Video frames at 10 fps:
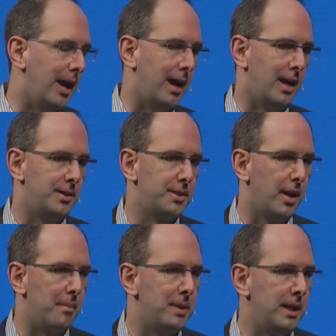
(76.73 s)
And
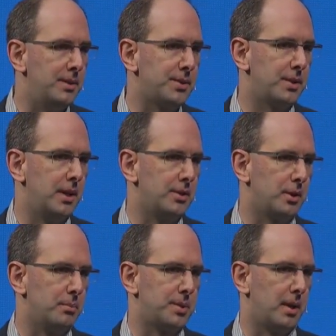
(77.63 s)
that means in
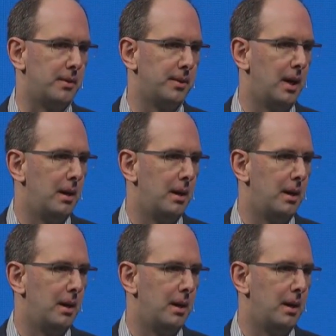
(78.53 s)
terms of